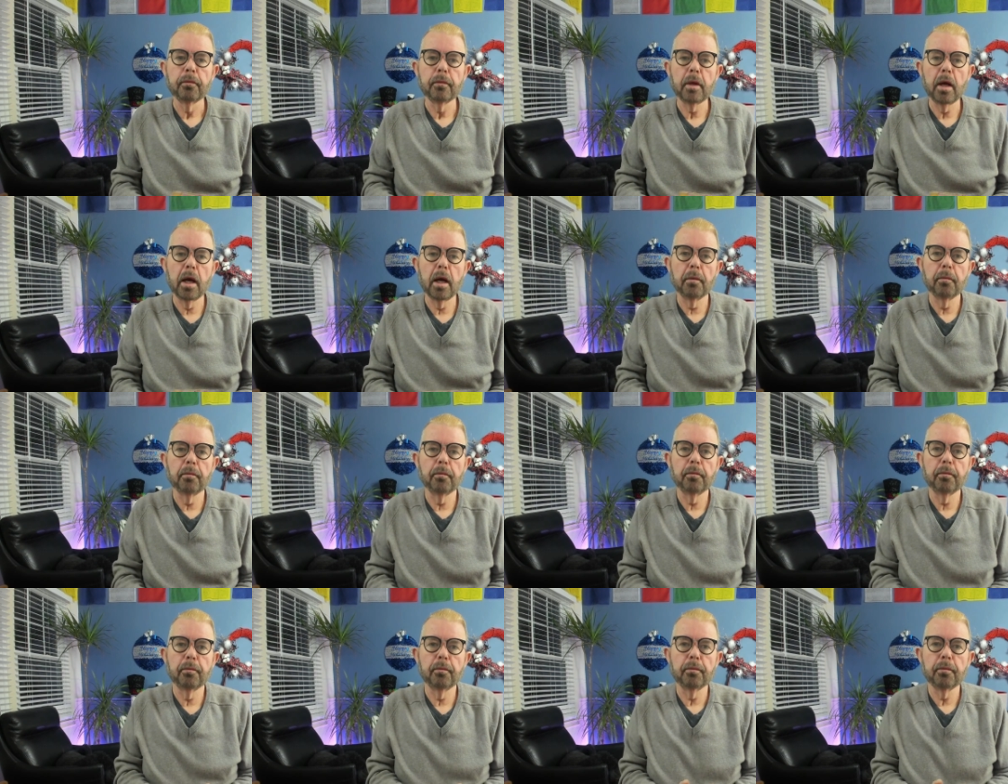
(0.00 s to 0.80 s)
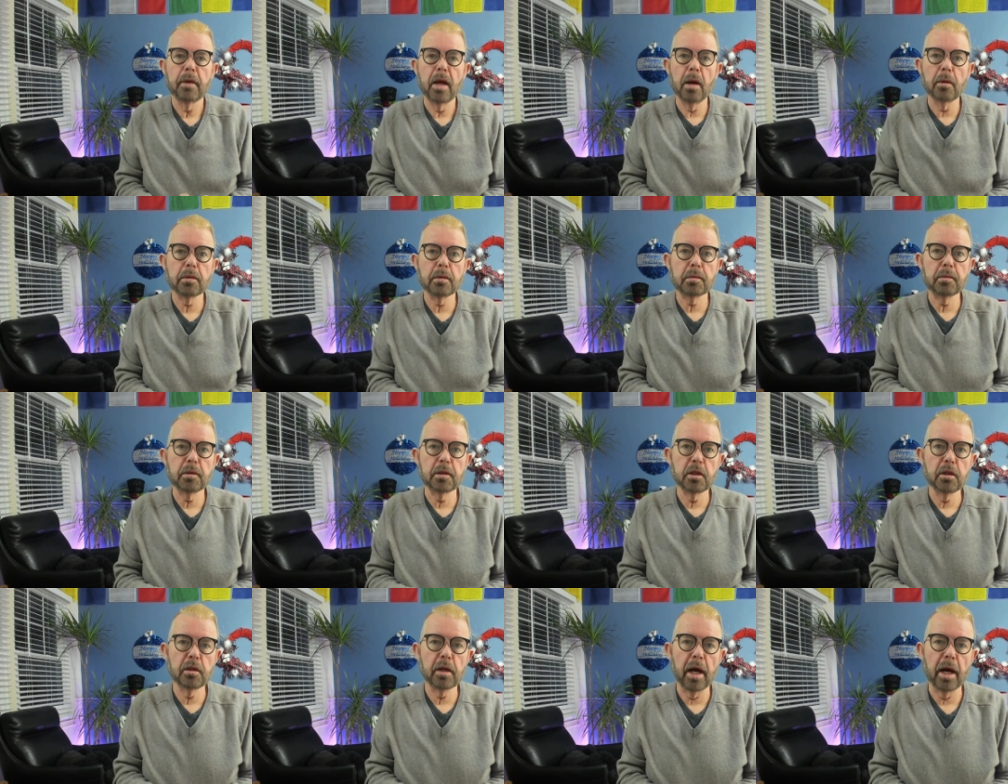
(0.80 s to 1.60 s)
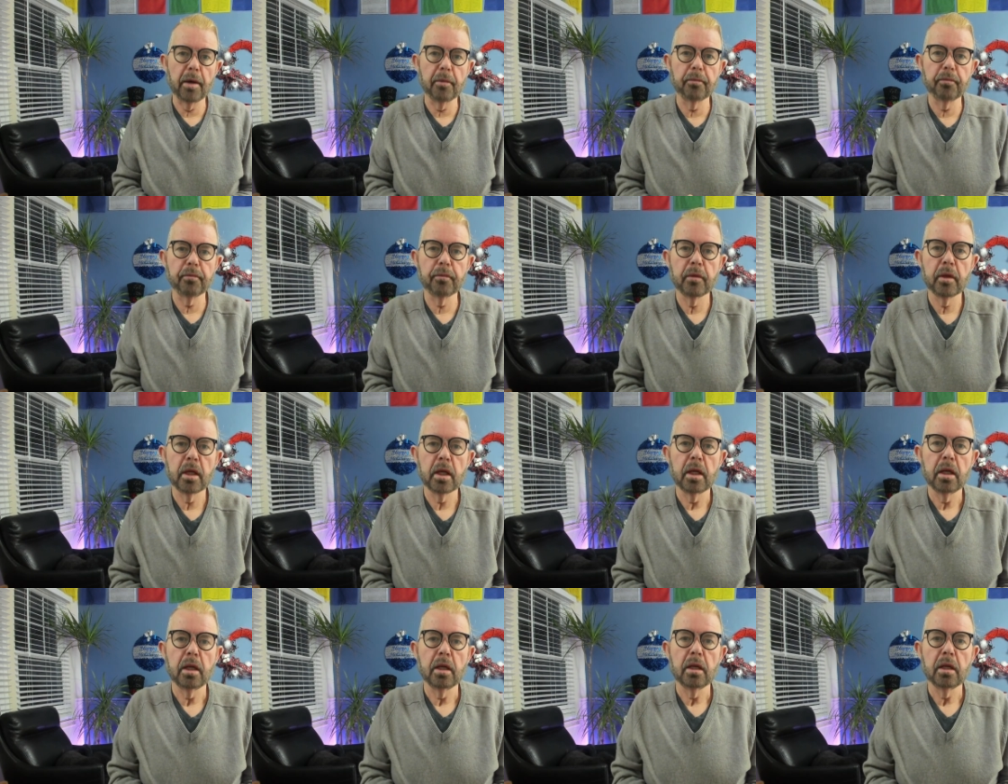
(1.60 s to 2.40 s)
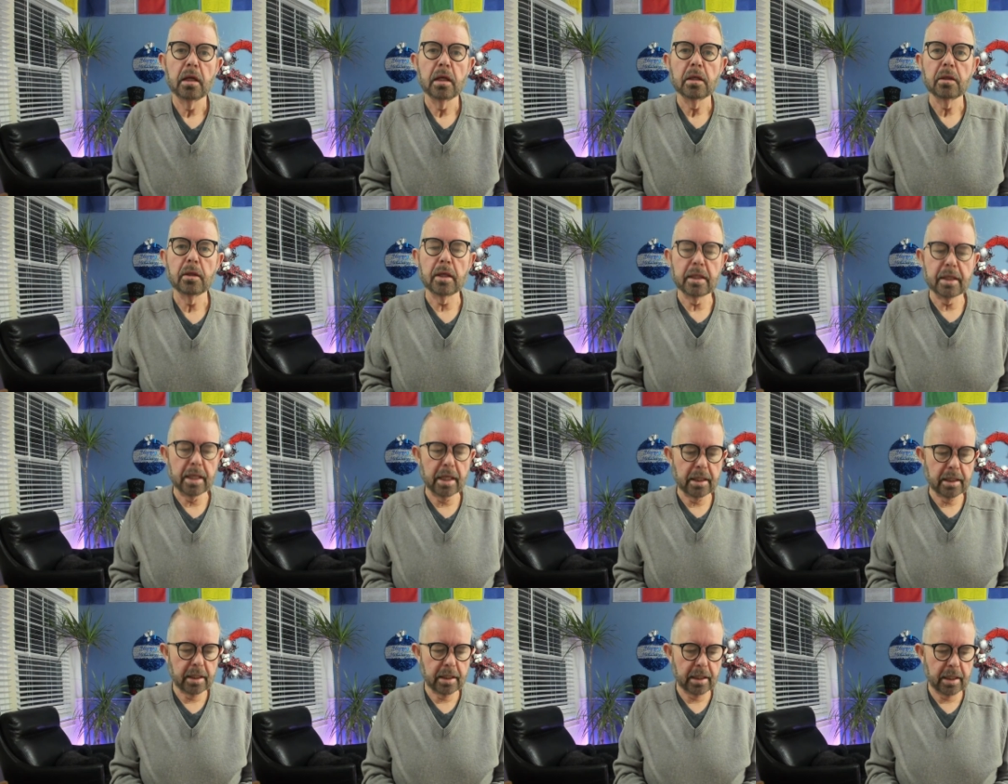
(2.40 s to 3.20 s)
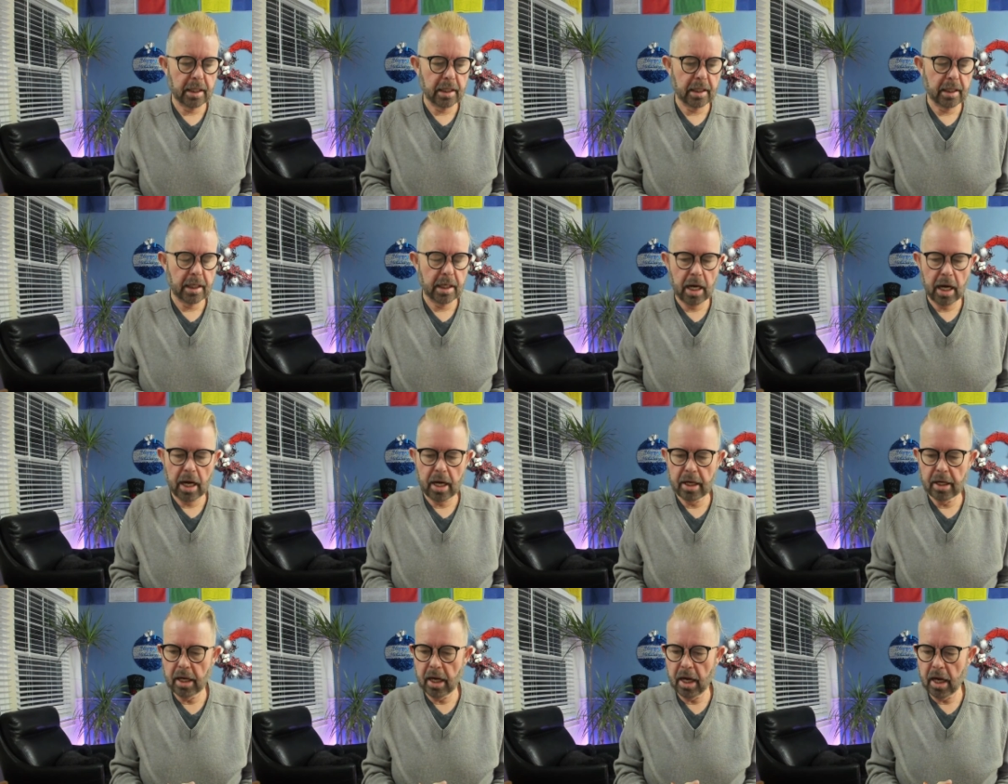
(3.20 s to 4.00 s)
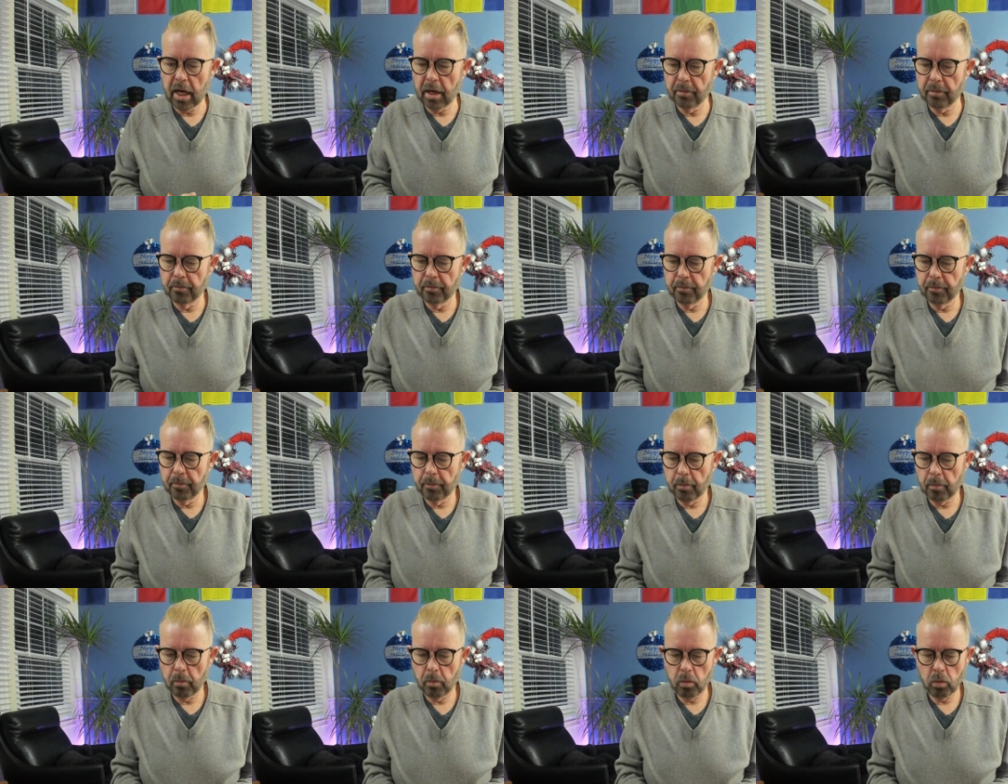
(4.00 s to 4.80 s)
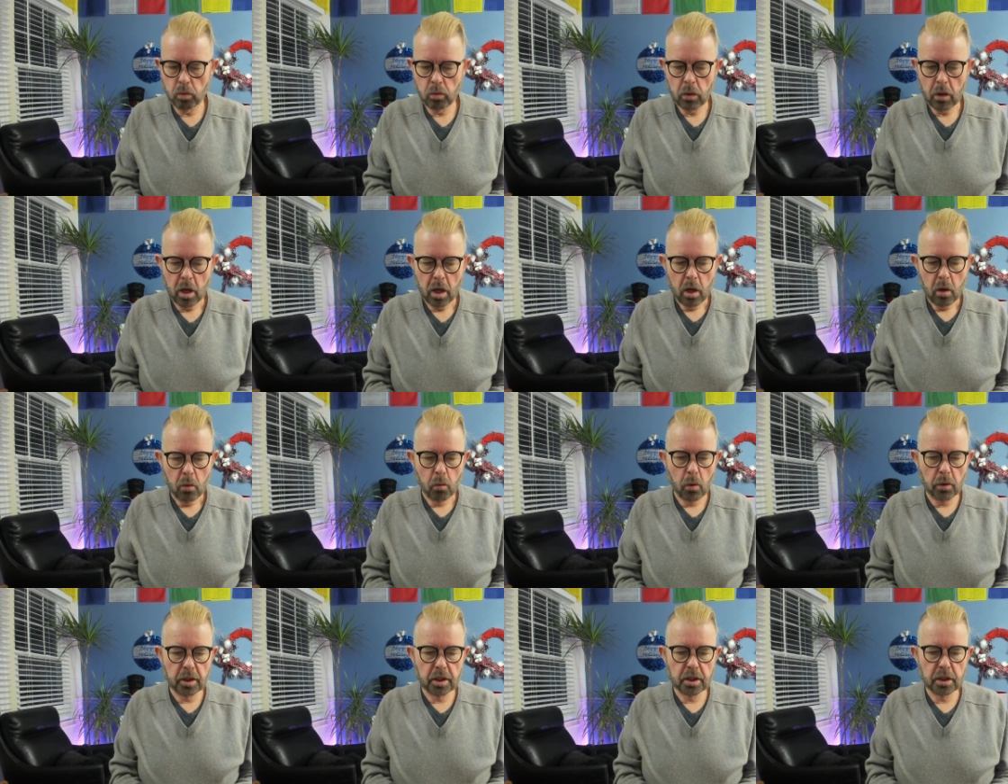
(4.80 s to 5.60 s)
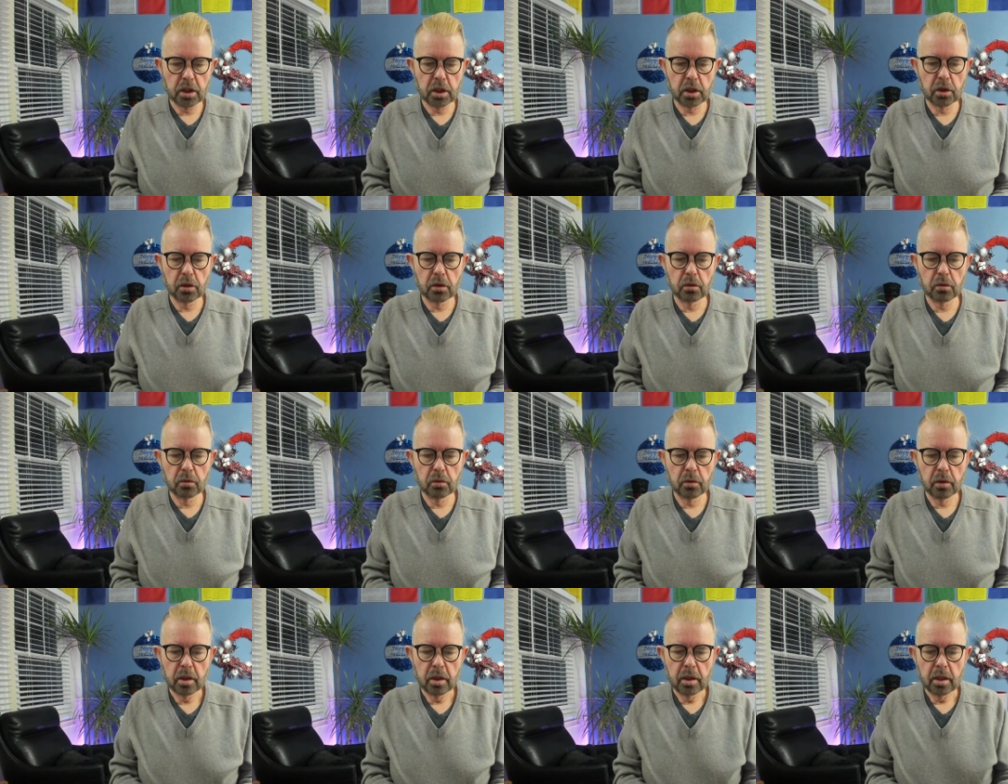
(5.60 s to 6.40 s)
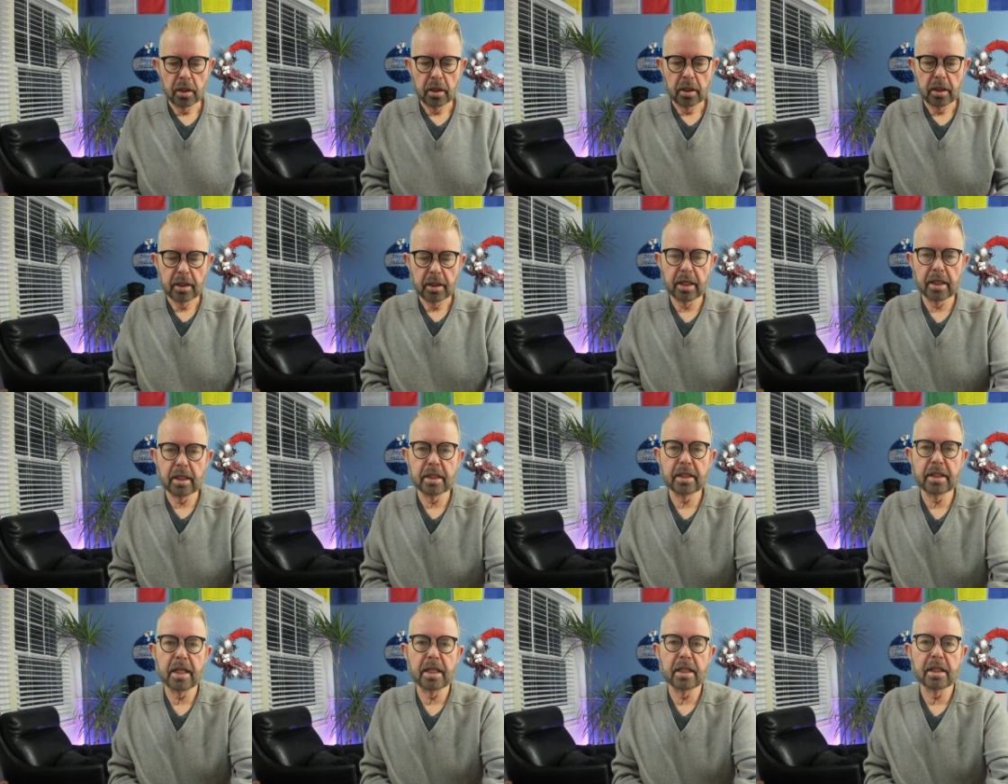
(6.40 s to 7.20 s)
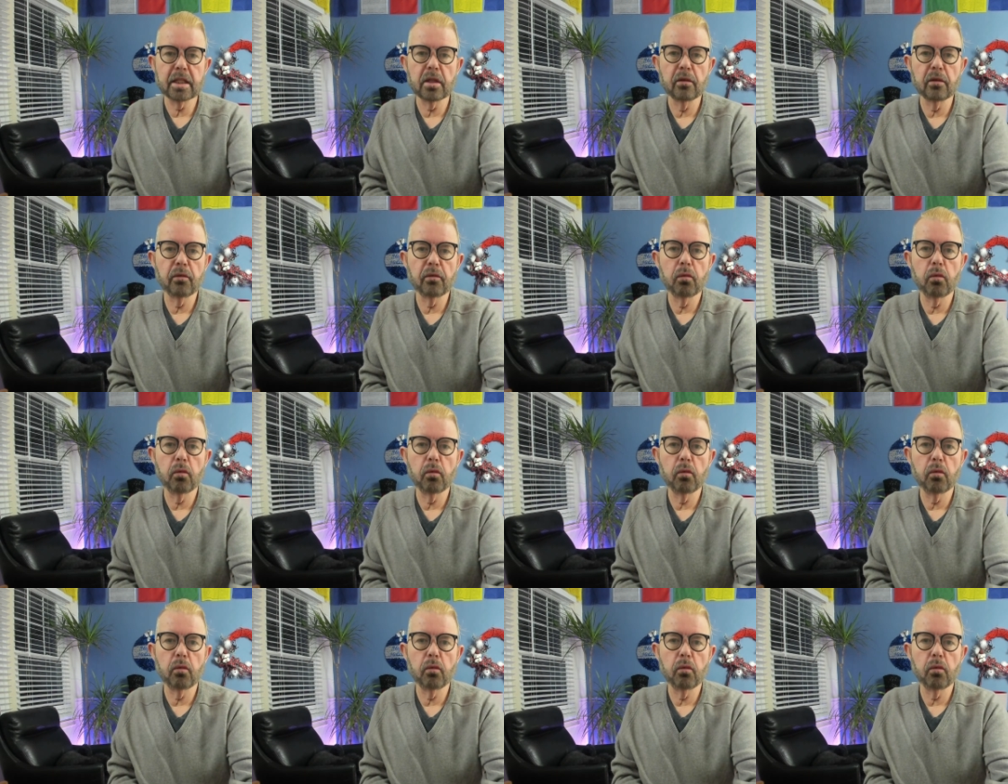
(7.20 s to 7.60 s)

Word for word: um, helps me do that. I sent it in and I um, wanted to get a sense of